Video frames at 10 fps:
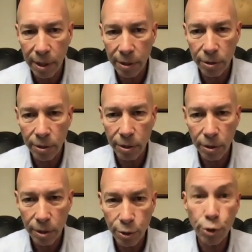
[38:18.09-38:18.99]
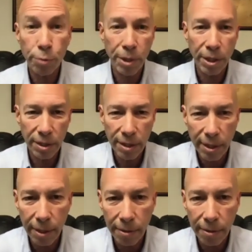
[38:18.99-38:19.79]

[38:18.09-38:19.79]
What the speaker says: and you should be good to go.